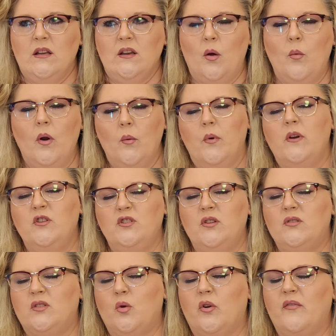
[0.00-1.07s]
Now, what I want to do
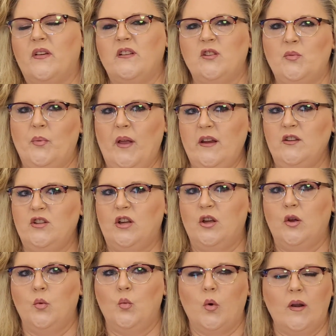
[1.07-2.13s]
is sort of explain to
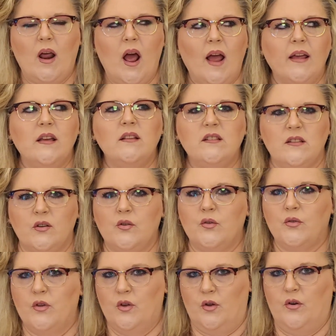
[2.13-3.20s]
you what I consider
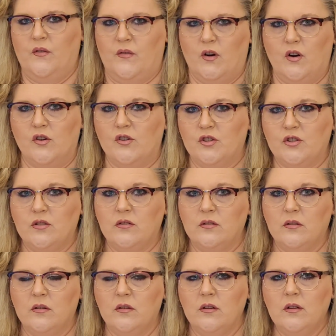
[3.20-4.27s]
the universe,
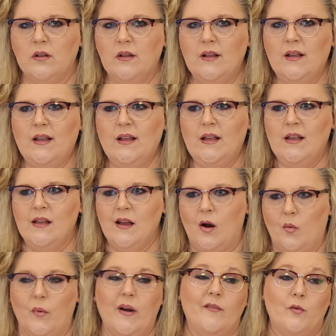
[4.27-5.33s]

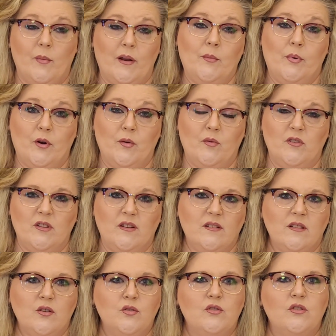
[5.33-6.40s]
or what everybody pretty much
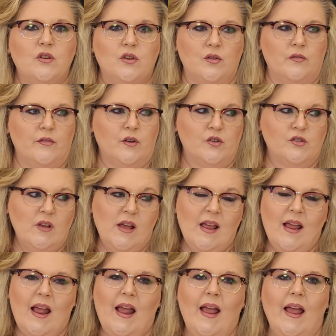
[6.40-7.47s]
considers the universe,
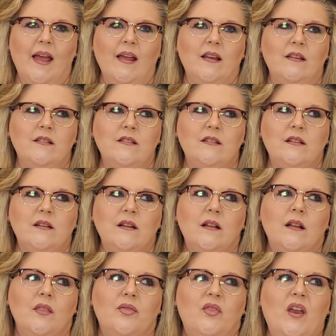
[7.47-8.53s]
and
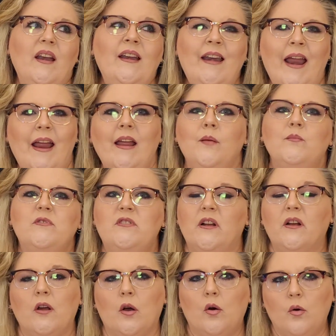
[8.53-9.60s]
the names
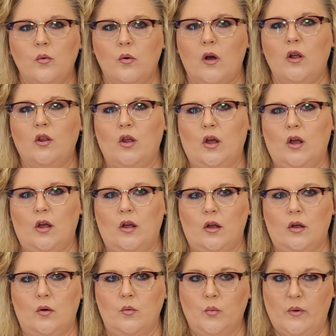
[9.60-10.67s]
that go
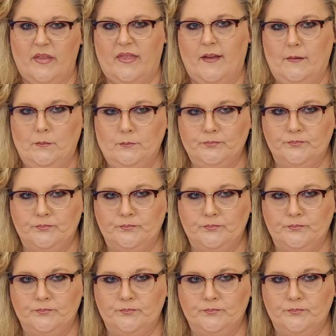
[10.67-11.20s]
along with it.